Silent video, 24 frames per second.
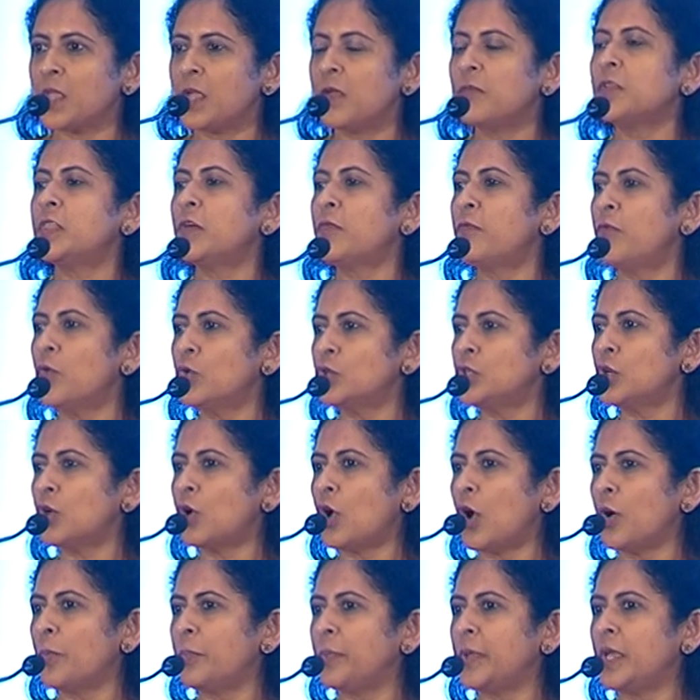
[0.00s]
with a
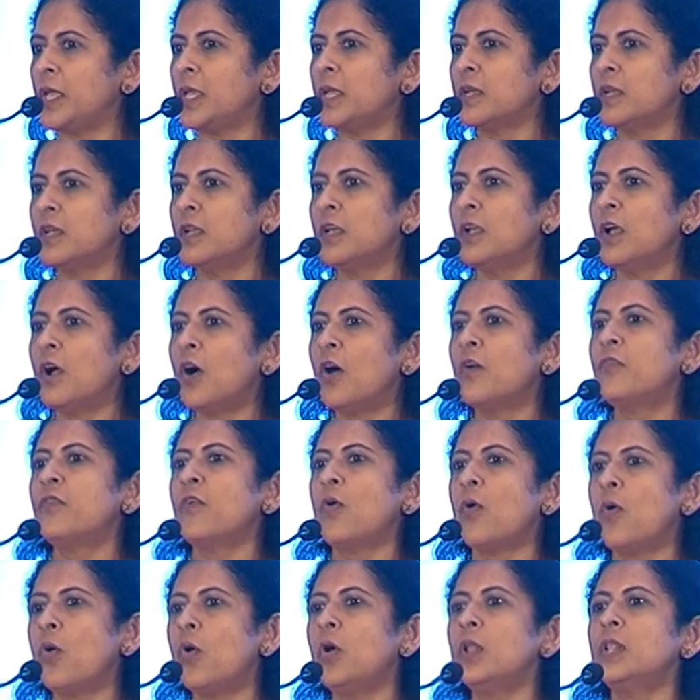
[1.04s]
photocopy of
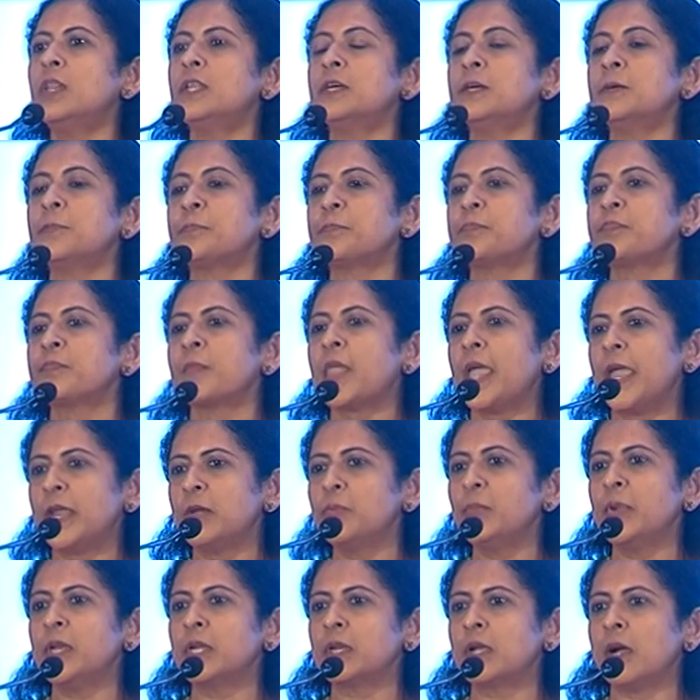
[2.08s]
all the
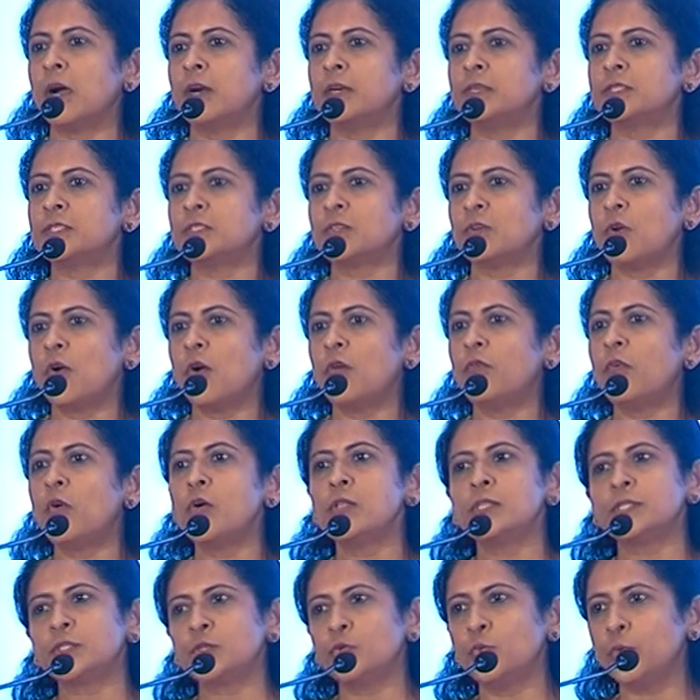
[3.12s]
admit cards of
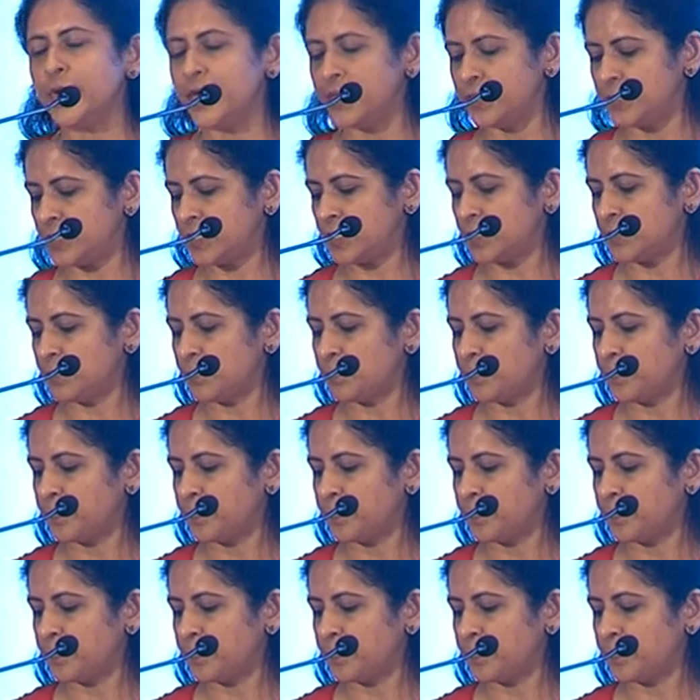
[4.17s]
all students.